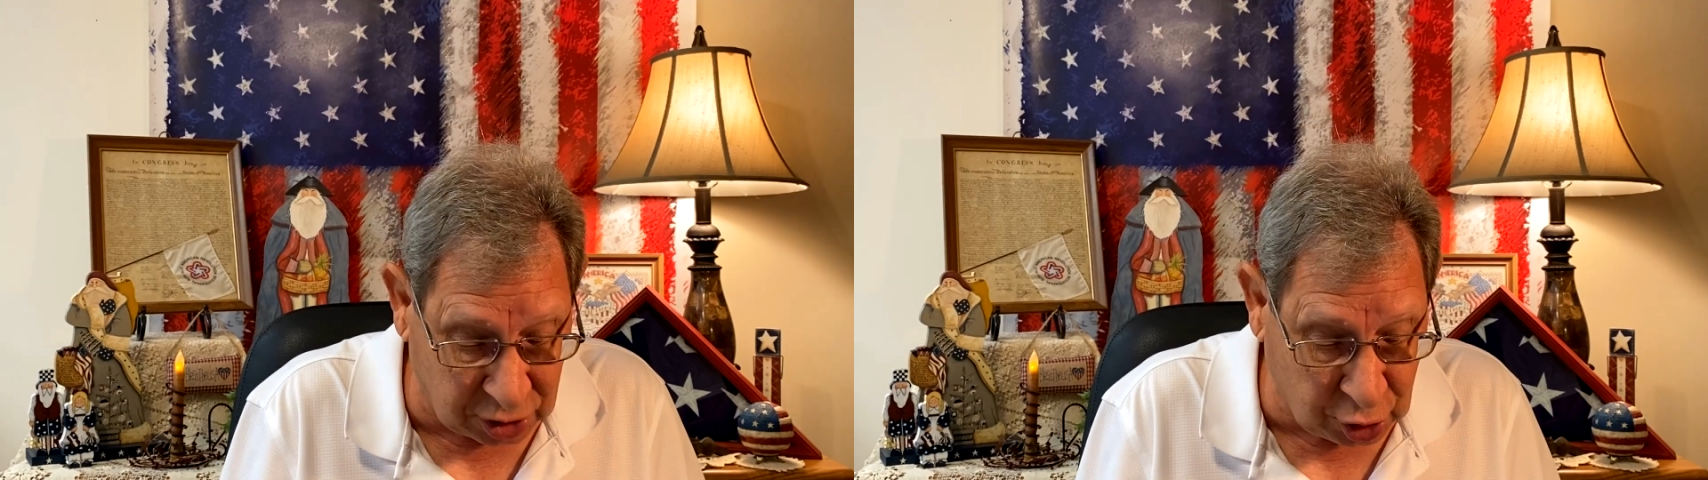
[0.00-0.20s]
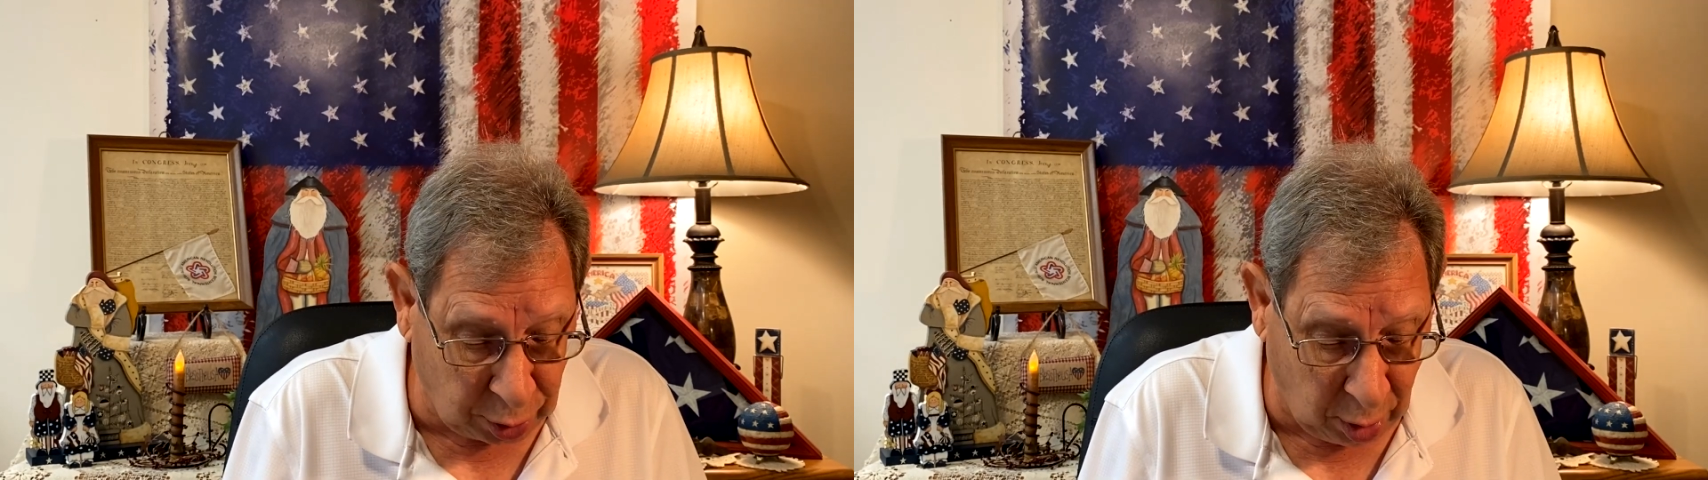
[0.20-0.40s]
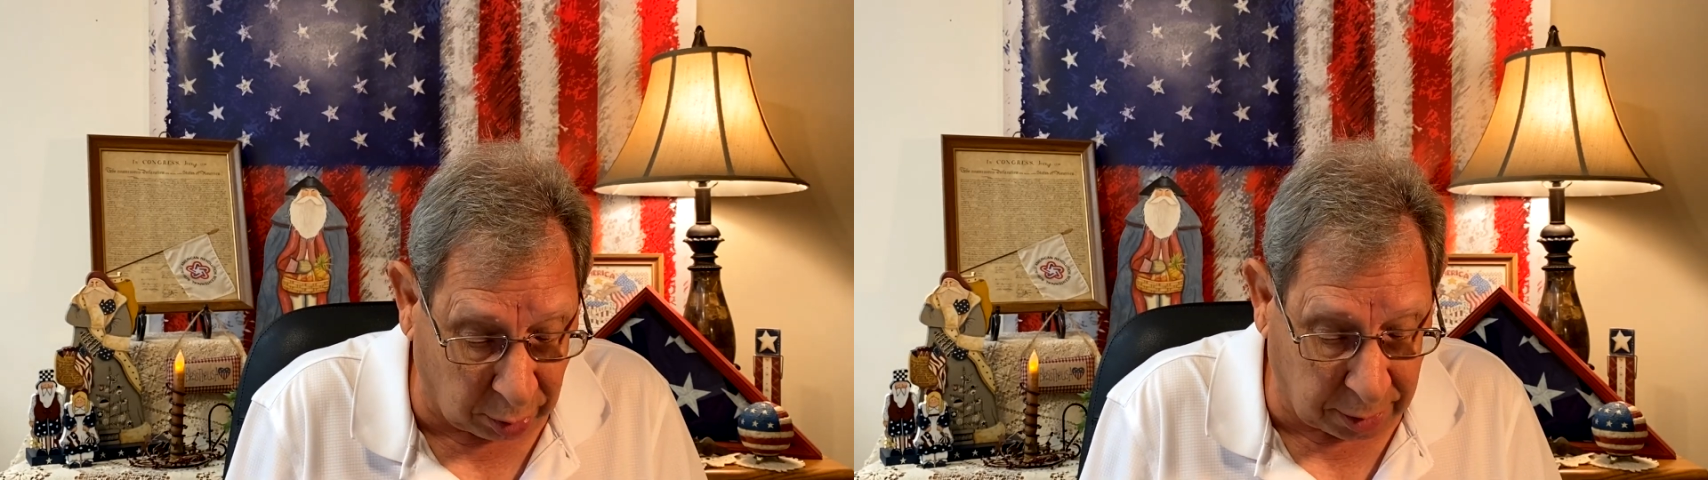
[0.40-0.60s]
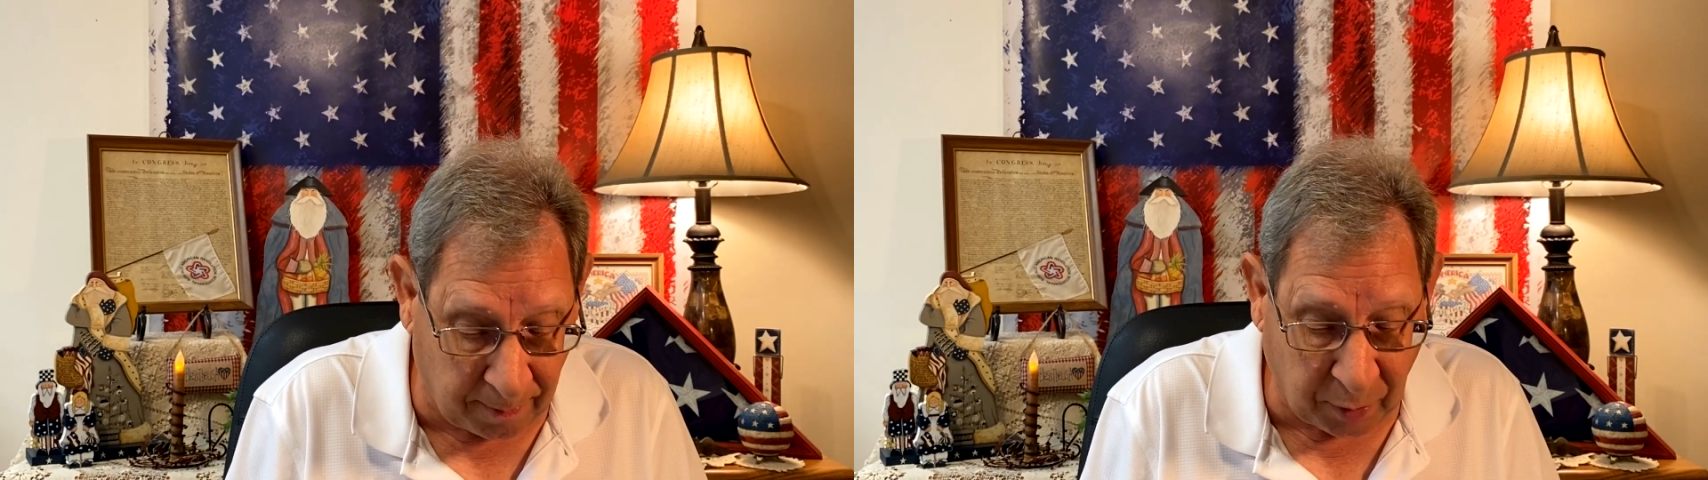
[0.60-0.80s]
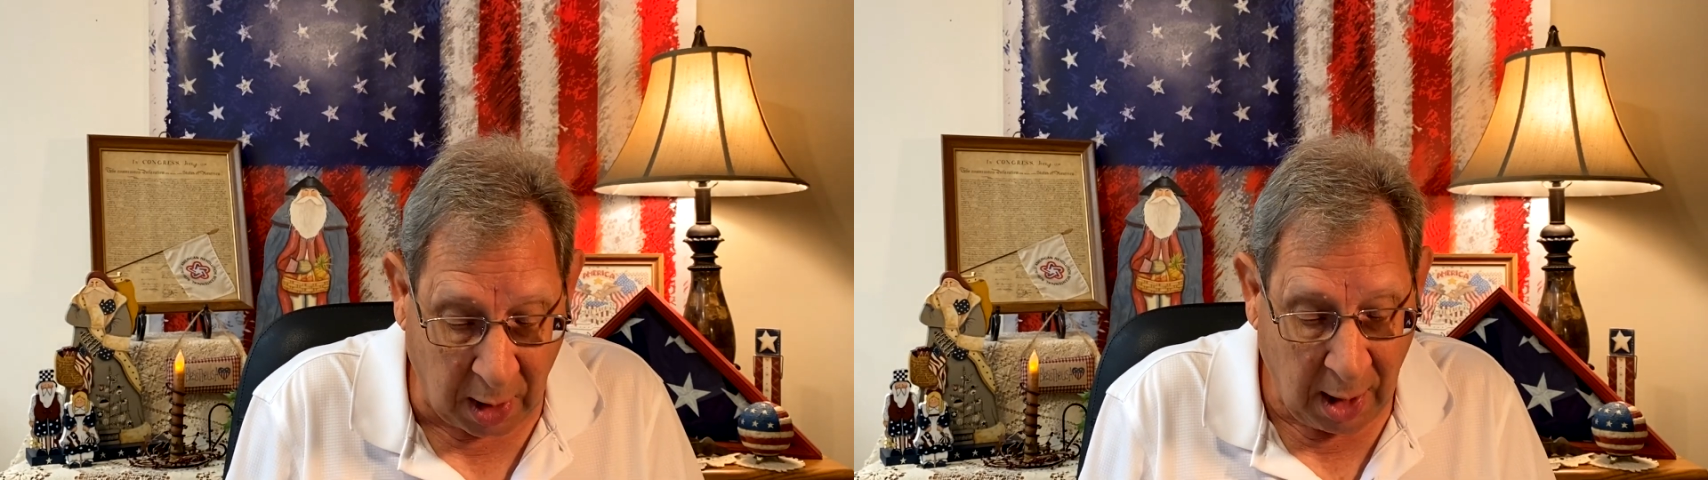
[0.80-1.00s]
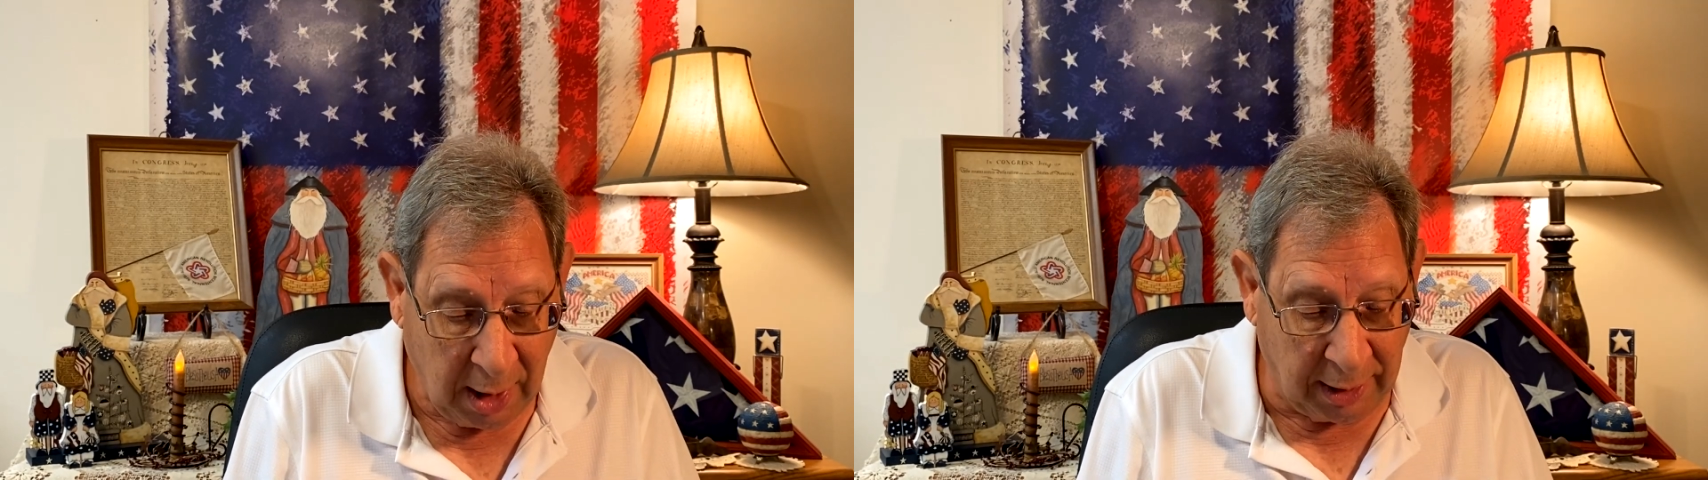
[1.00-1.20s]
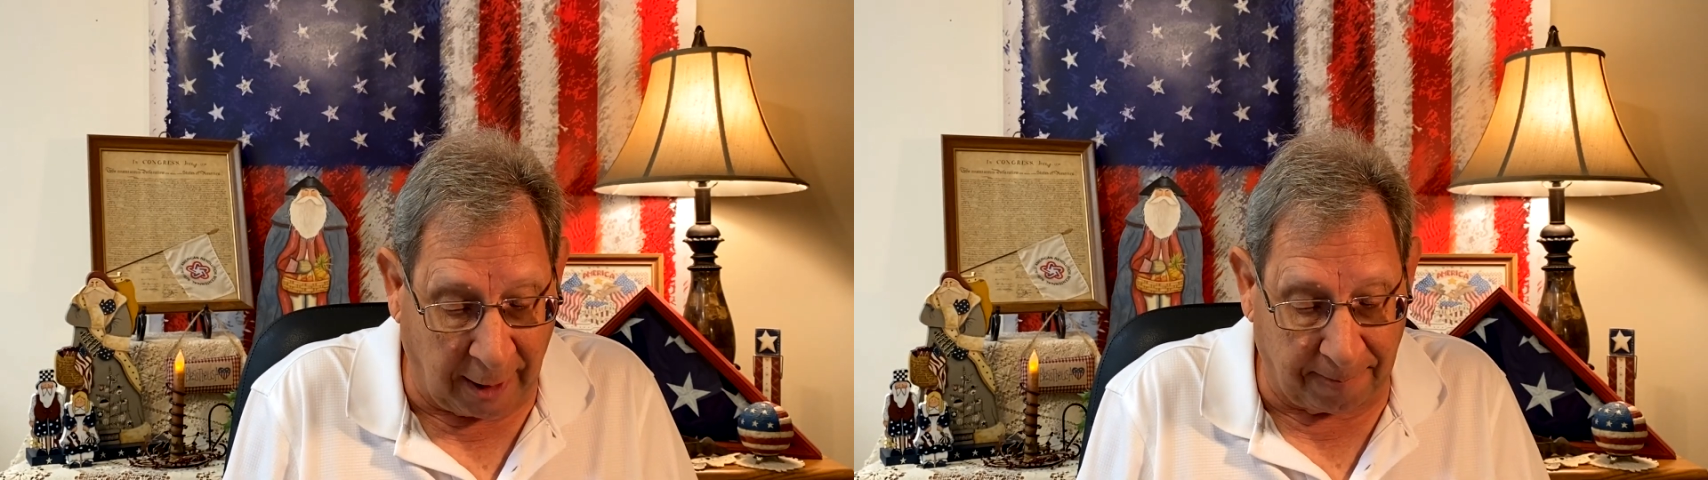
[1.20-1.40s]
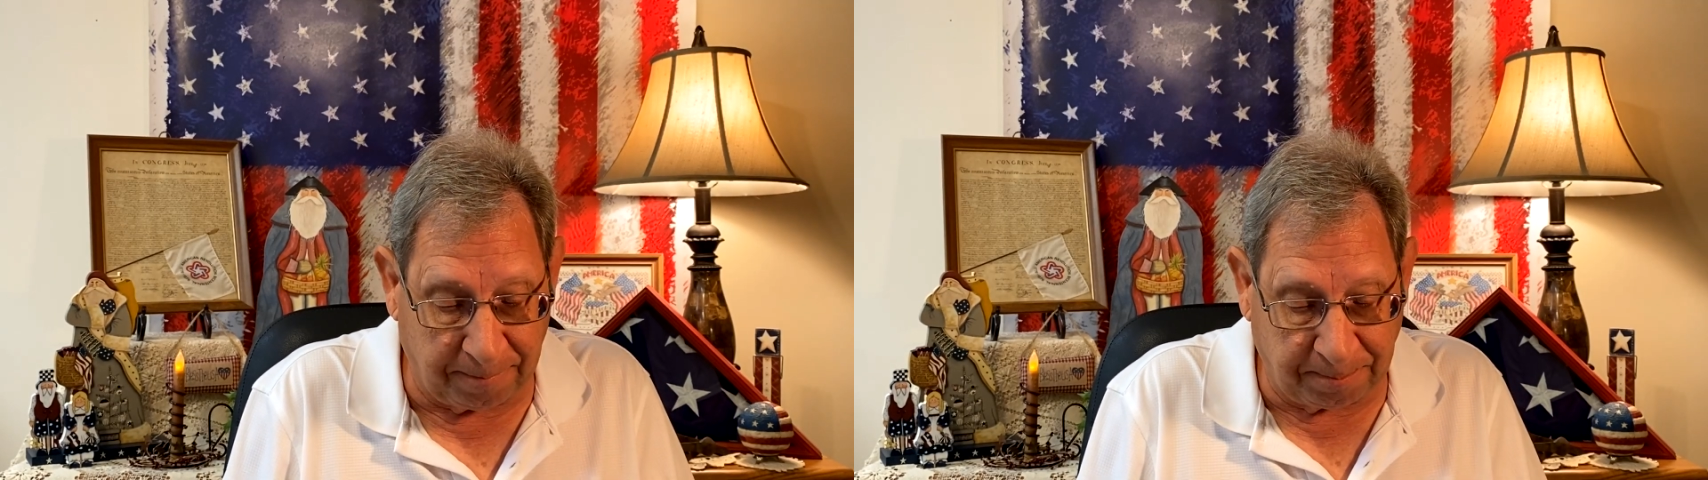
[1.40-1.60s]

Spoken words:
truth. Now,